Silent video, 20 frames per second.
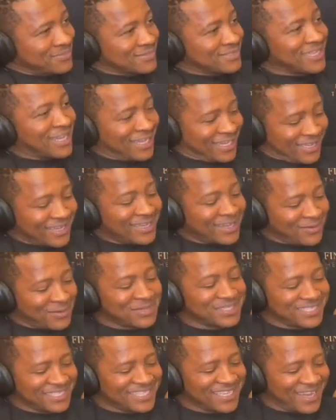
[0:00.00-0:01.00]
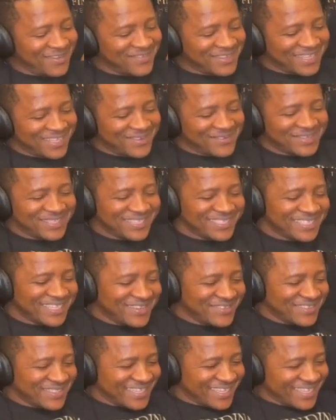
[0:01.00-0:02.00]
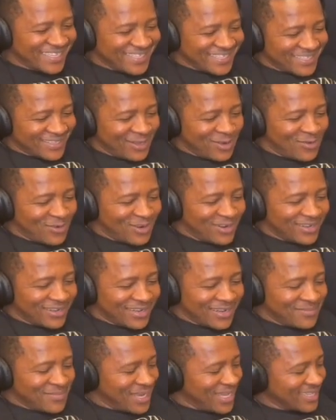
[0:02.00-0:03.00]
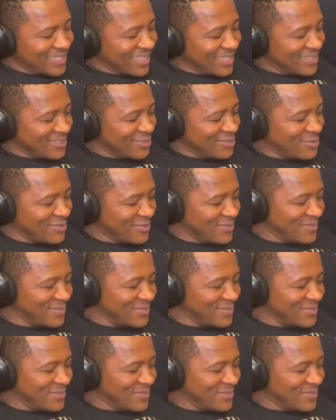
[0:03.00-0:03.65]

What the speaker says: Nah, we'll discover that. Don't worry, I'm like that too.